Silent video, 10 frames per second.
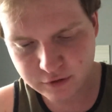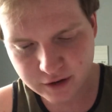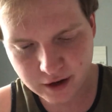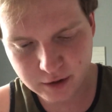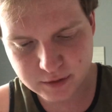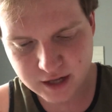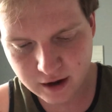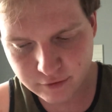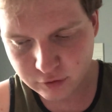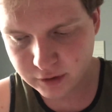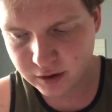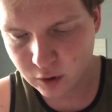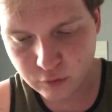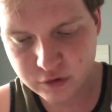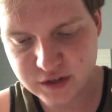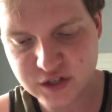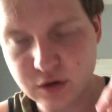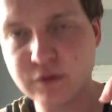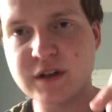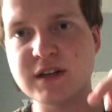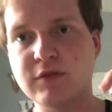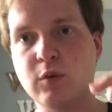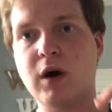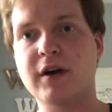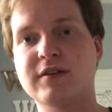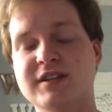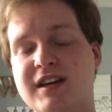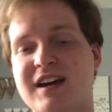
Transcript: God was hovering over the surface of the waters.